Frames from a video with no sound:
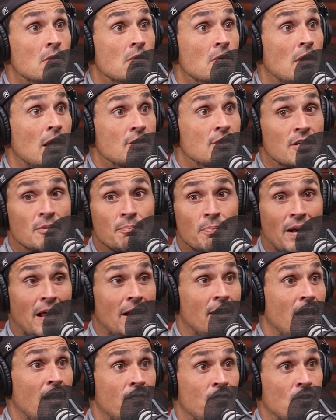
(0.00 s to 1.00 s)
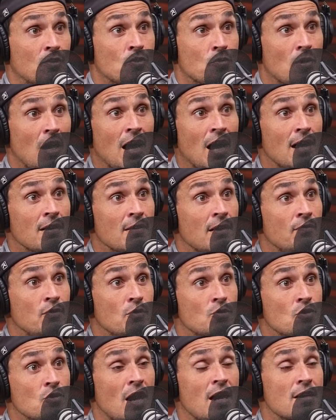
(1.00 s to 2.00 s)
I said, but if you try
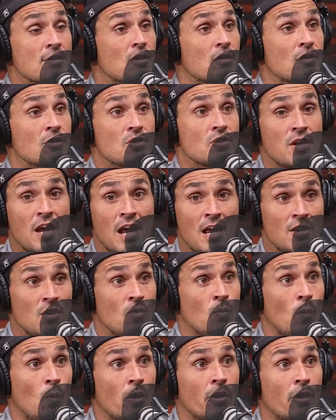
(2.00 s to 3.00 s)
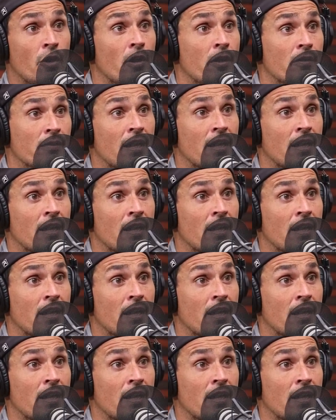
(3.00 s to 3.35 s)
as hard as you can, you work hard.